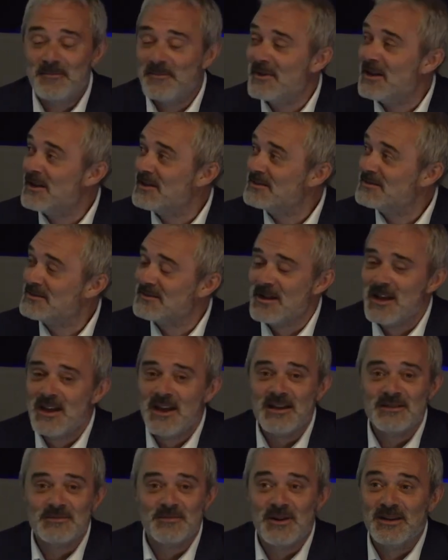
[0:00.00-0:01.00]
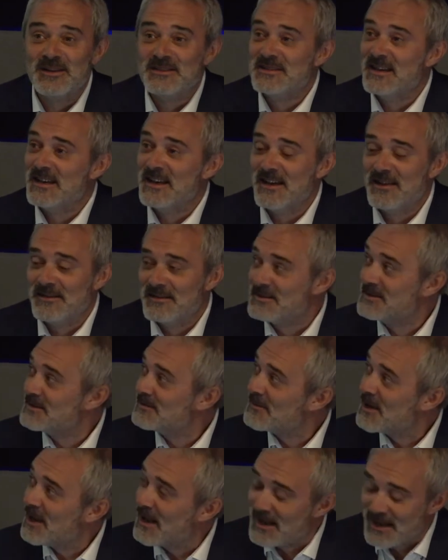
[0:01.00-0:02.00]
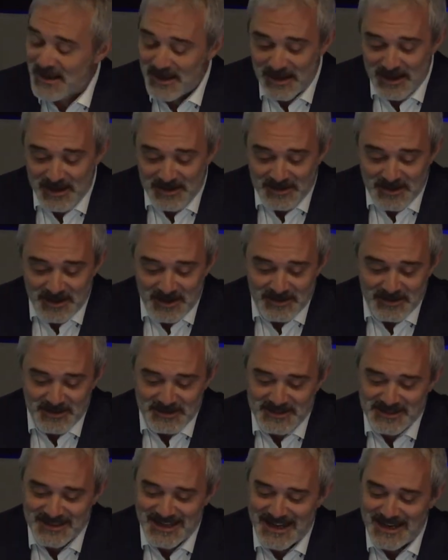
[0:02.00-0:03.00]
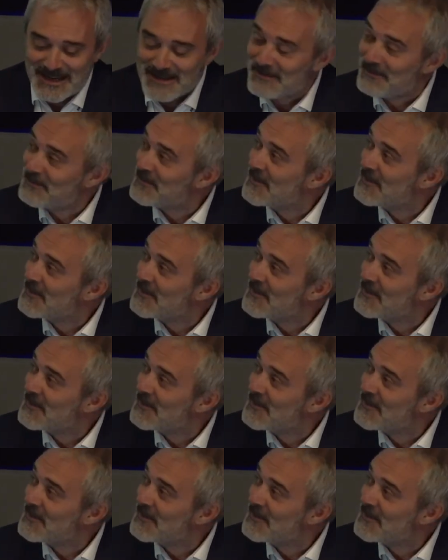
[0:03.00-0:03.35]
as well as any others at the scene.